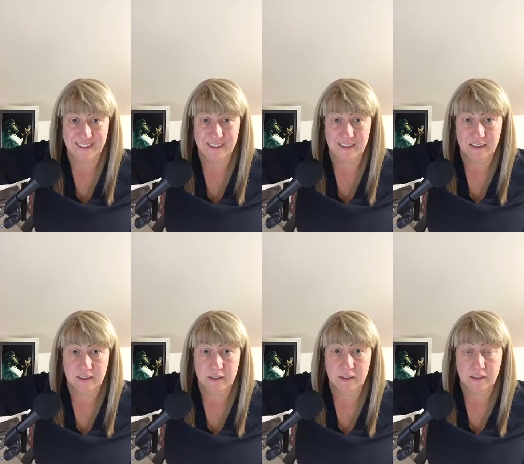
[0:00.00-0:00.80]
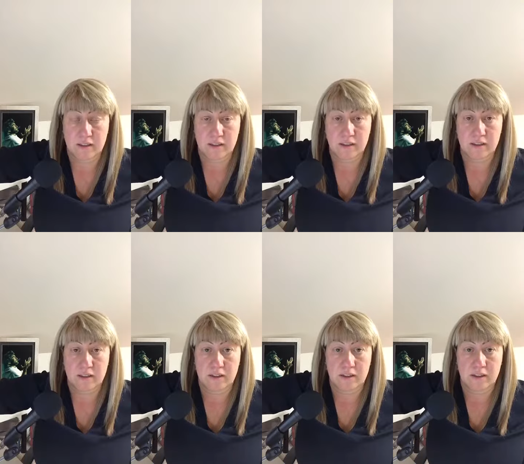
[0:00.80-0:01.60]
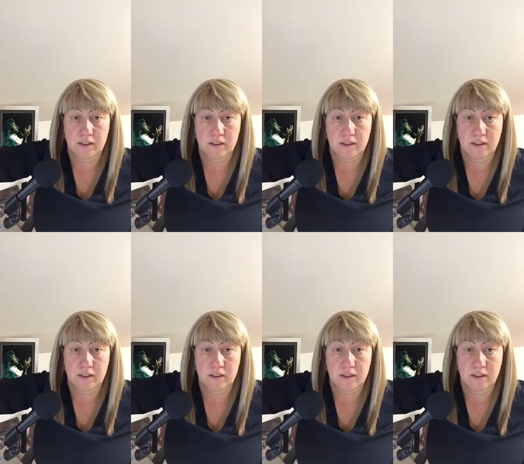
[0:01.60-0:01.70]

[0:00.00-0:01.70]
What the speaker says: (no one is talking)